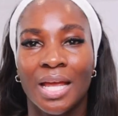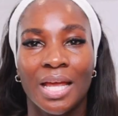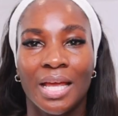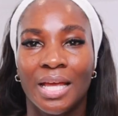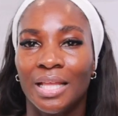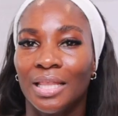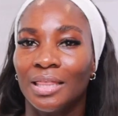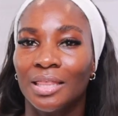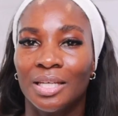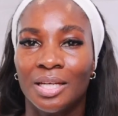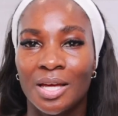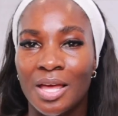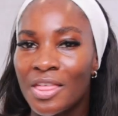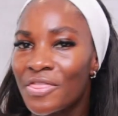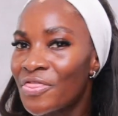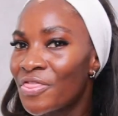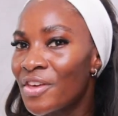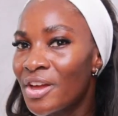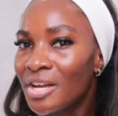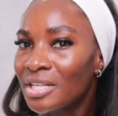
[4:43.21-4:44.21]
in the
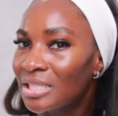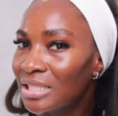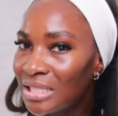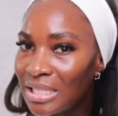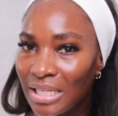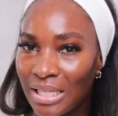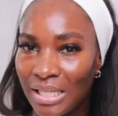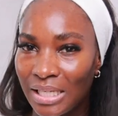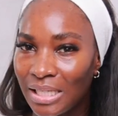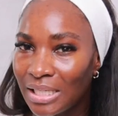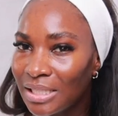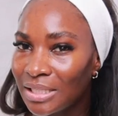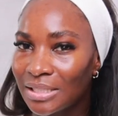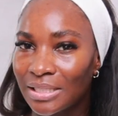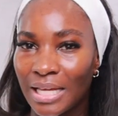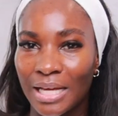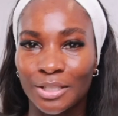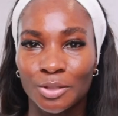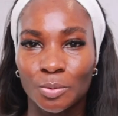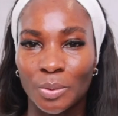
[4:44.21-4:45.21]
30s,
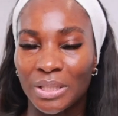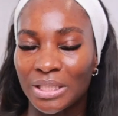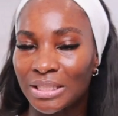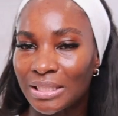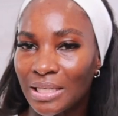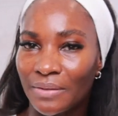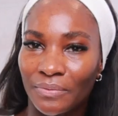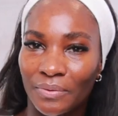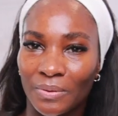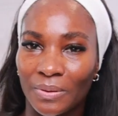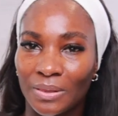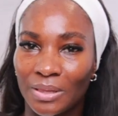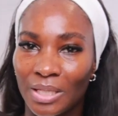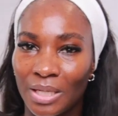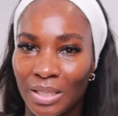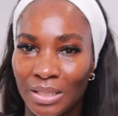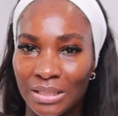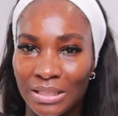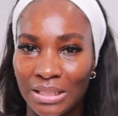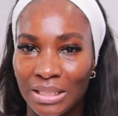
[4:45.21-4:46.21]
like 27,
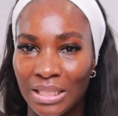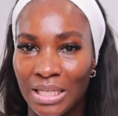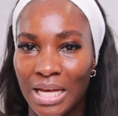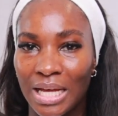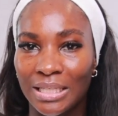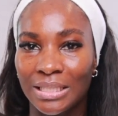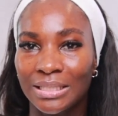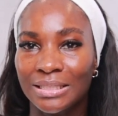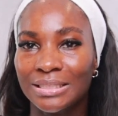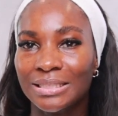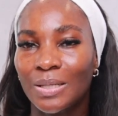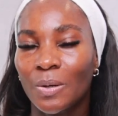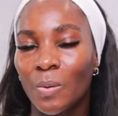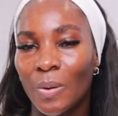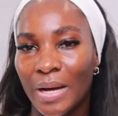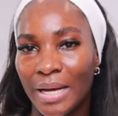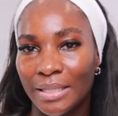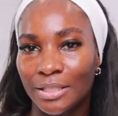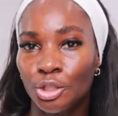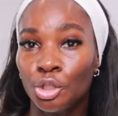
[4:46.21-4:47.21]
30, and it's
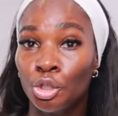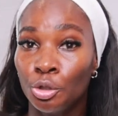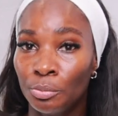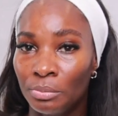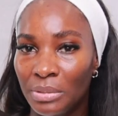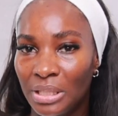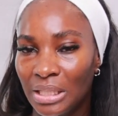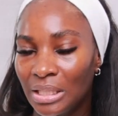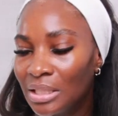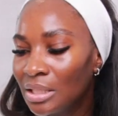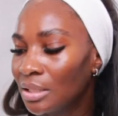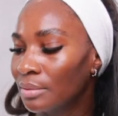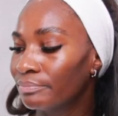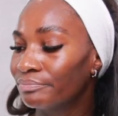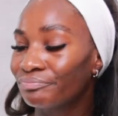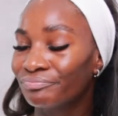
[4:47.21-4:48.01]
quite humid,